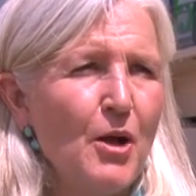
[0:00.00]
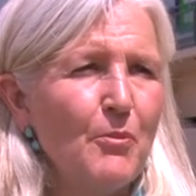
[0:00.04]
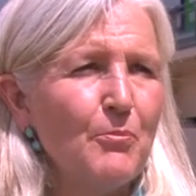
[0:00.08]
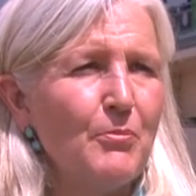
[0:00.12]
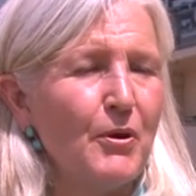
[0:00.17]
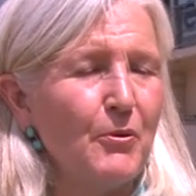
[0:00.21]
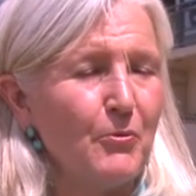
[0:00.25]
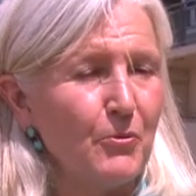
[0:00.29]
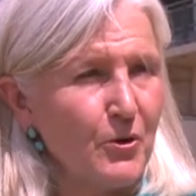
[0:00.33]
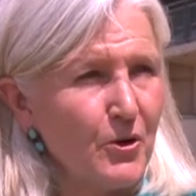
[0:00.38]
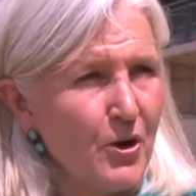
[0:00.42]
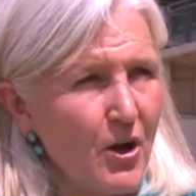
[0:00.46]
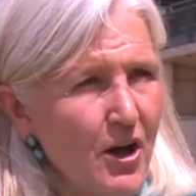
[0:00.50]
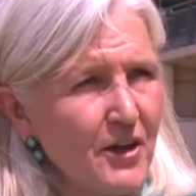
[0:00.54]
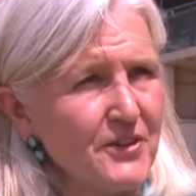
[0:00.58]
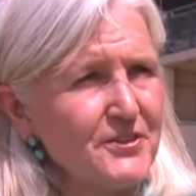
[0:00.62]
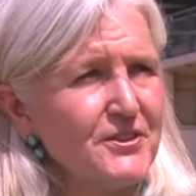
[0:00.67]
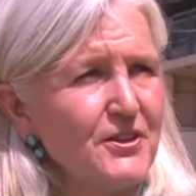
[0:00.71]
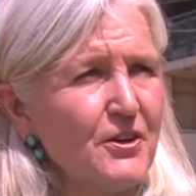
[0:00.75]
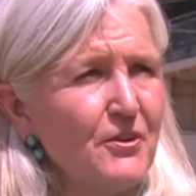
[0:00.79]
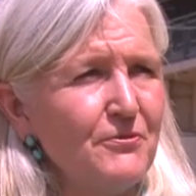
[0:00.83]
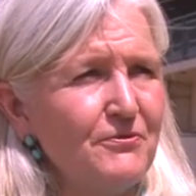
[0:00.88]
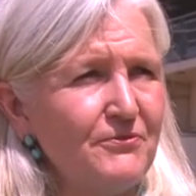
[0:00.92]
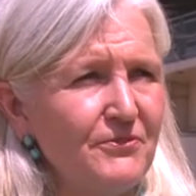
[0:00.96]
but we're
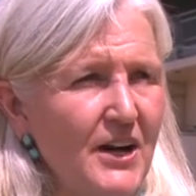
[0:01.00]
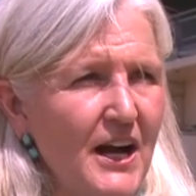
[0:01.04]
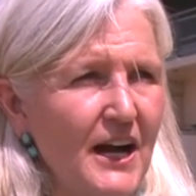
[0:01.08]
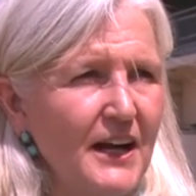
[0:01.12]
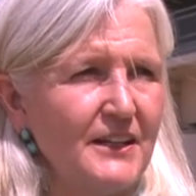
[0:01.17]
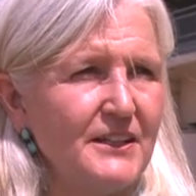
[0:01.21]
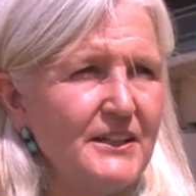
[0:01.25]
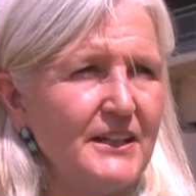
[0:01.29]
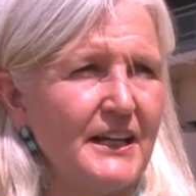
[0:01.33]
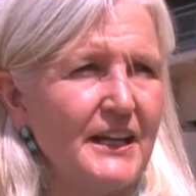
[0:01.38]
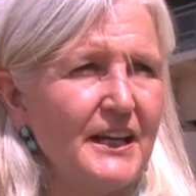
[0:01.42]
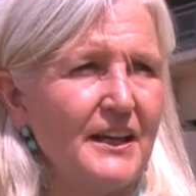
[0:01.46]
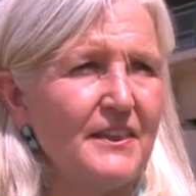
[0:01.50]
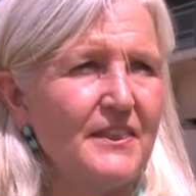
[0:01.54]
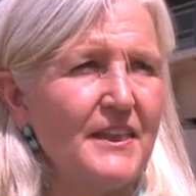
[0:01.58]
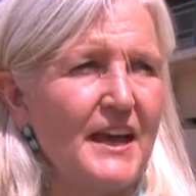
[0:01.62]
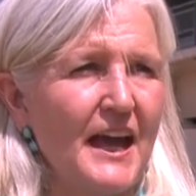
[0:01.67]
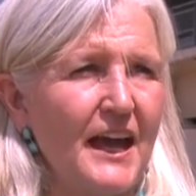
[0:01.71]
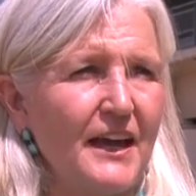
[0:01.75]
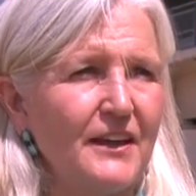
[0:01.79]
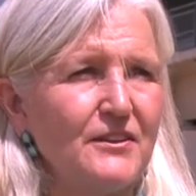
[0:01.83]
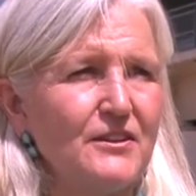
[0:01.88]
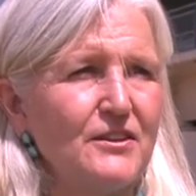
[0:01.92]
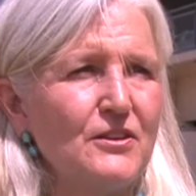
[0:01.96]
also finding
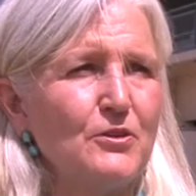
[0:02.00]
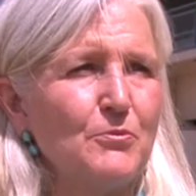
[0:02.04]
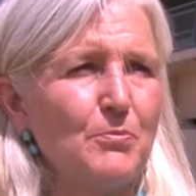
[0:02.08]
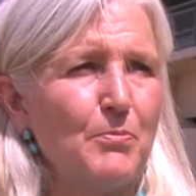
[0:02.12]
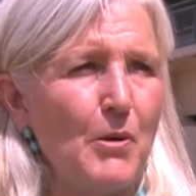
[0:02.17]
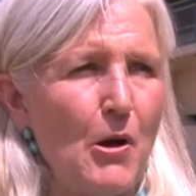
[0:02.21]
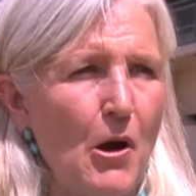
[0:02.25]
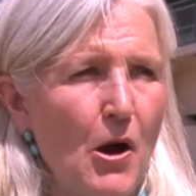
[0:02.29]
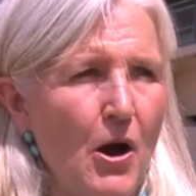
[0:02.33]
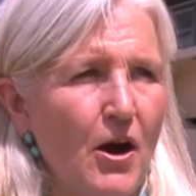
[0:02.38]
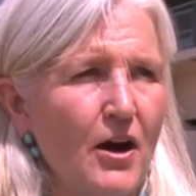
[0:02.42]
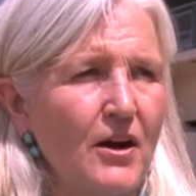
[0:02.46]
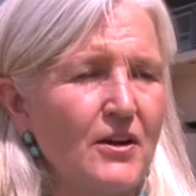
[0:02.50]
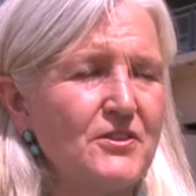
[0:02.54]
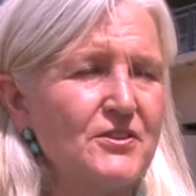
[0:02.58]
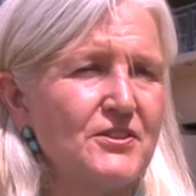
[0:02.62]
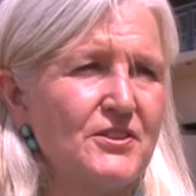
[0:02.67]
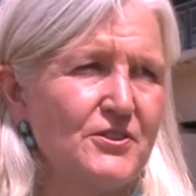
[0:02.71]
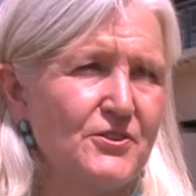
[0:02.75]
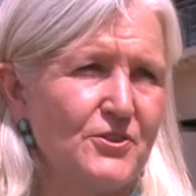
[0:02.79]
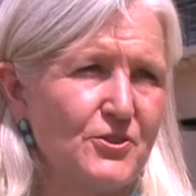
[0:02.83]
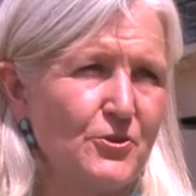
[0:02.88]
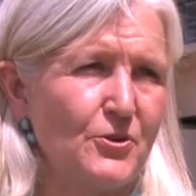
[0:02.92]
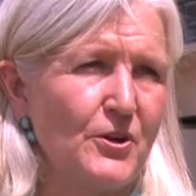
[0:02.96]
that the parks
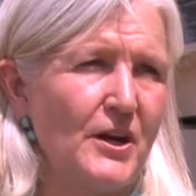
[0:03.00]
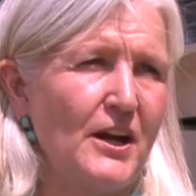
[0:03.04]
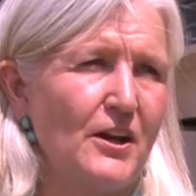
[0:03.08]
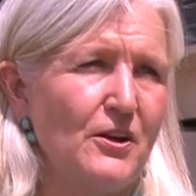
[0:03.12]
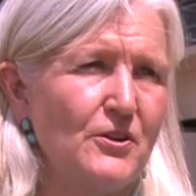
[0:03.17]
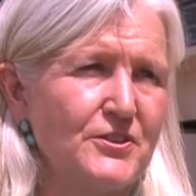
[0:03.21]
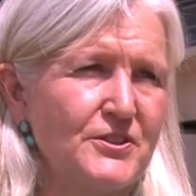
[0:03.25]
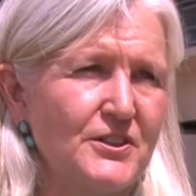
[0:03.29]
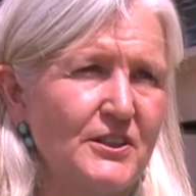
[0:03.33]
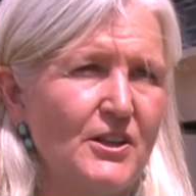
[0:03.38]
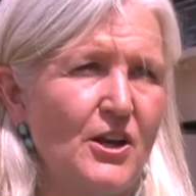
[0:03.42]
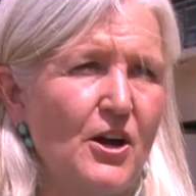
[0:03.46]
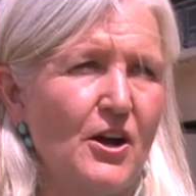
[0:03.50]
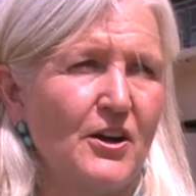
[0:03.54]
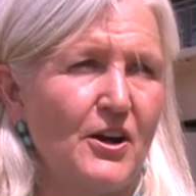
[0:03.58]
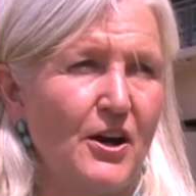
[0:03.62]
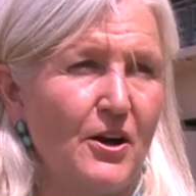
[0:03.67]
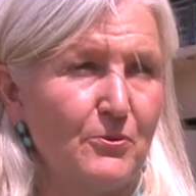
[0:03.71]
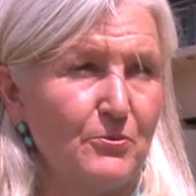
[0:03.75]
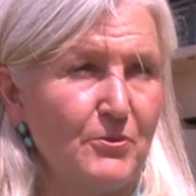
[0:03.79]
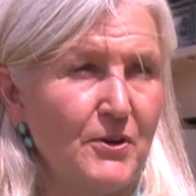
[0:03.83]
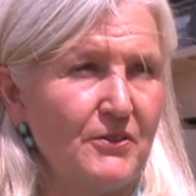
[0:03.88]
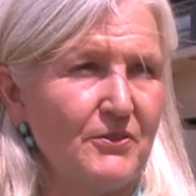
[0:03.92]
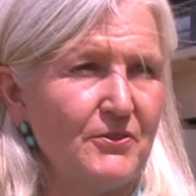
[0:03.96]
and trails along
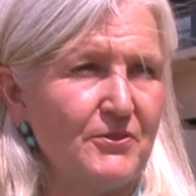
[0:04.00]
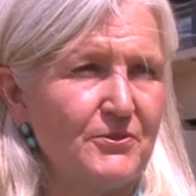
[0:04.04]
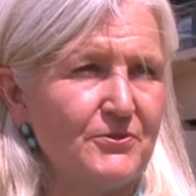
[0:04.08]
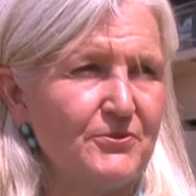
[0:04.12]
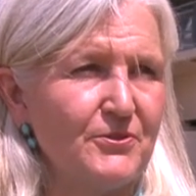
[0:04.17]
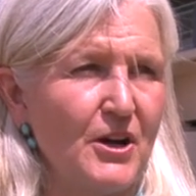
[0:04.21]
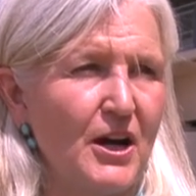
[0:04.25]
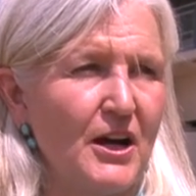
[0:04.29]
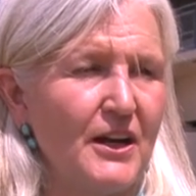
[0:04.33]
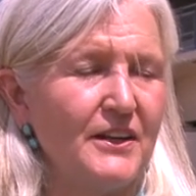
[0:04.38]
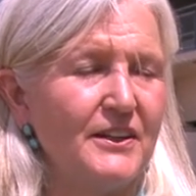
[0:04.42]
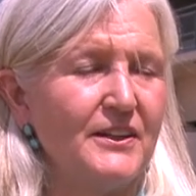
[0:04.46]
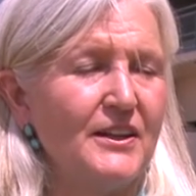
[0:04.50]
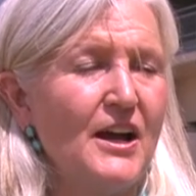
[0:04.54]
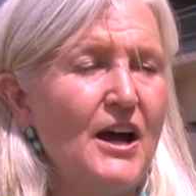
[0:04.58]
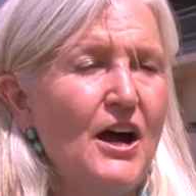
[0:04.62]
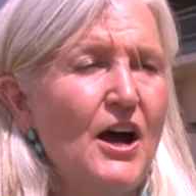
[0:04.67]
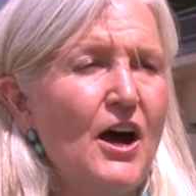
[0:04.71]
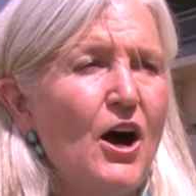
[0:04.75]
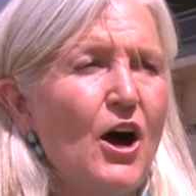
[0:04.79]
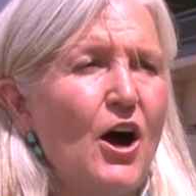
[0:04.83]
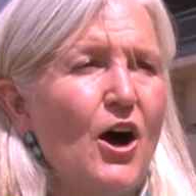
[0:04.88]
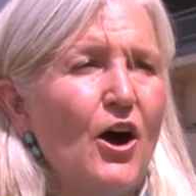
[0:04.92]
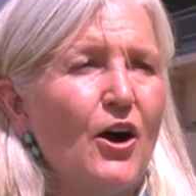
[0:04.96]
our riverfront
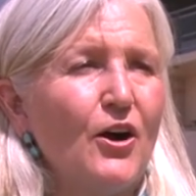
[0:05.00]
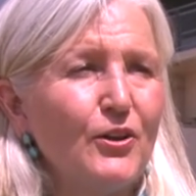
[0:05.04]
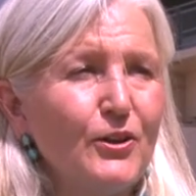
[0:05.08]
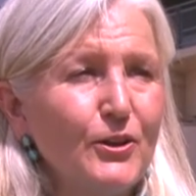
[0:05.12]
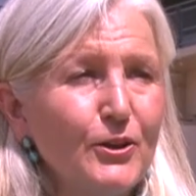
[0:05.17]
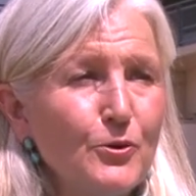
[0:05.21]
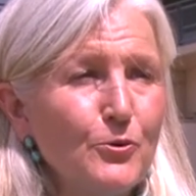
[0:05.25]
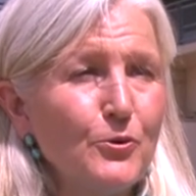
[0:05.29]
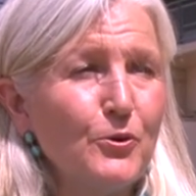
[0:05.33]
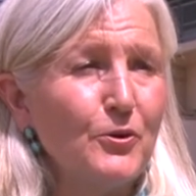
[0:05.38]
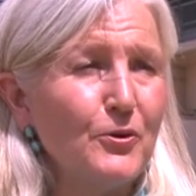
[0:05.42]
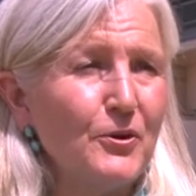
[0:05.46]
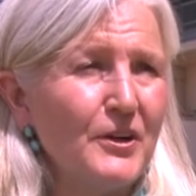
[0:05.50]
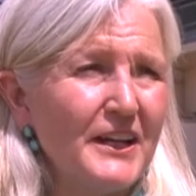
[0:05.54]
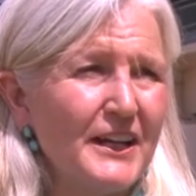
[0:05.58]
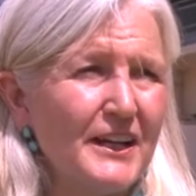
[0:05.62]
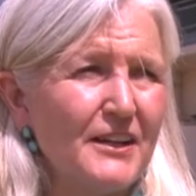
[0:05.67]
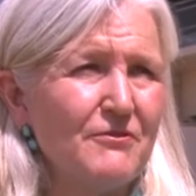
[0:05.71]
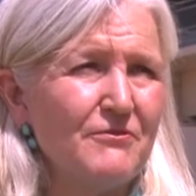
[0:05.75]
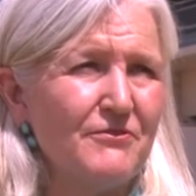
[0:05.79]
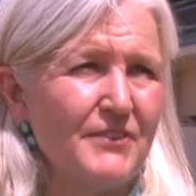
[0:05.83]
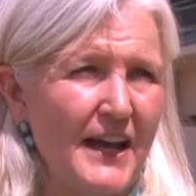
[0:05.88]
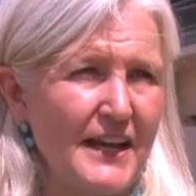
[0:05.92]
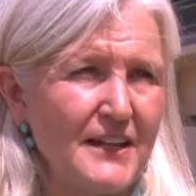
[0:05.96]
are luring
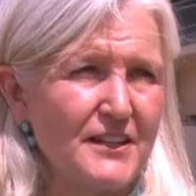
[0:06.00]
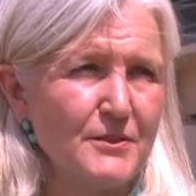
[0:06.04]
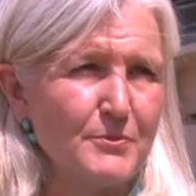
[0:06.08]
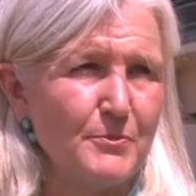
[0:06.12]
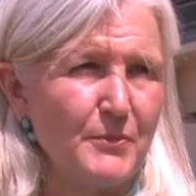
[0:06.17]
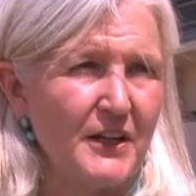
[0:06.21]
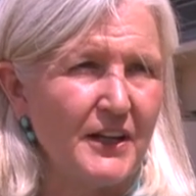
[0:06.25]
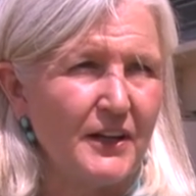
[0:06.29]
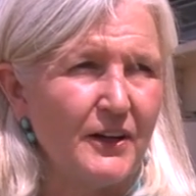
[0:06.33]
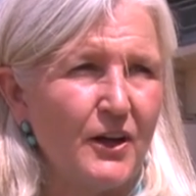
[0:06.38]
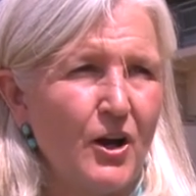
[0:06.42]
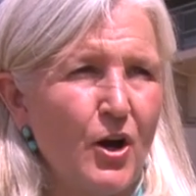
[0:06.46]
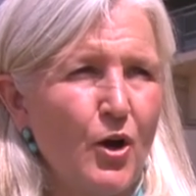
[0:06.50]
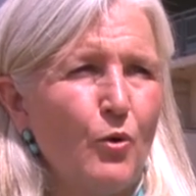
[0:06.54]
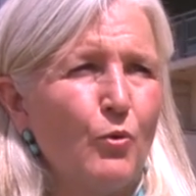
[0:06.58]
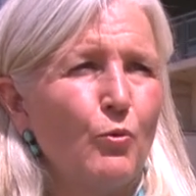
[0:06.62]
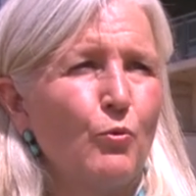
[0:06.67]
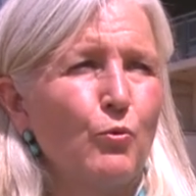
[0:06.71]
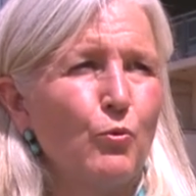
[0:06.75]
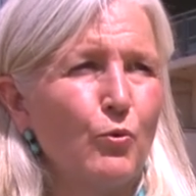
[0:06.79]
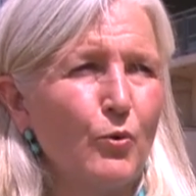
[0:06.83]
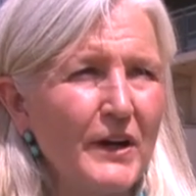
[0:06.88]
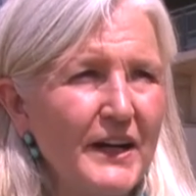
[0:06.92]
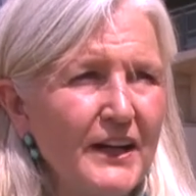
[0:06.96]
investment,
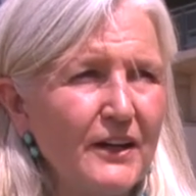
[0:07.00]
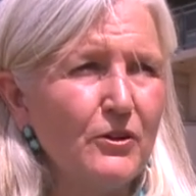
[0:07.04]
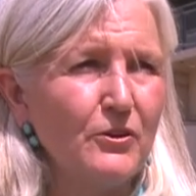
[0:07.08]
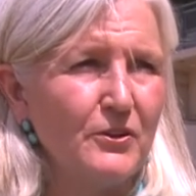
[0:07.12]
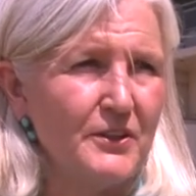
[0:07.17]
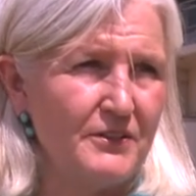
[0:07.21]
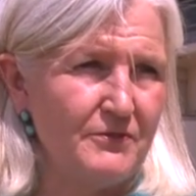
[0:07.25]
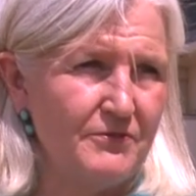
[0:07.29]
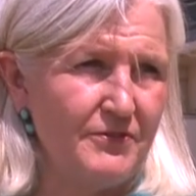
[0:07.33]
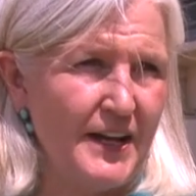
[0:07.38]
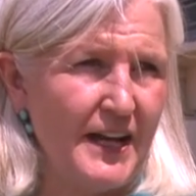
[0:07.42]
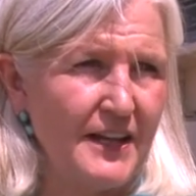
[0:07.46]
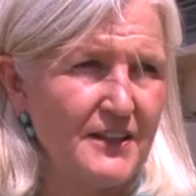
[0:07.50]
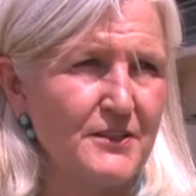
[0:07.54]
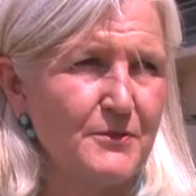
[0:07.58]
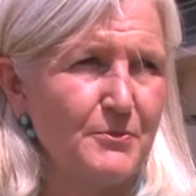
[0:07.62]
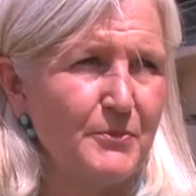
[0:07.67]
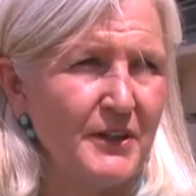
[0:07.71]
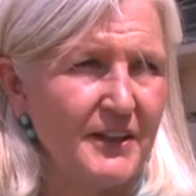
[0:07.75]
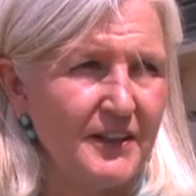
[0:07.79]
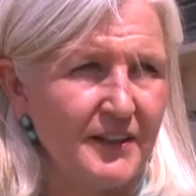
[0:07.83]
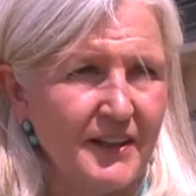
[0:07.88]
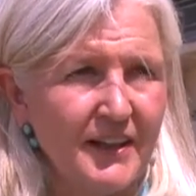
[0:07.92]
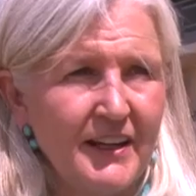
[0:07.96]
real
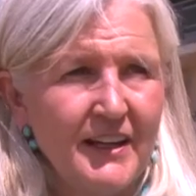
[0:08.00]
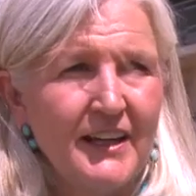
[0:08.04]
investment.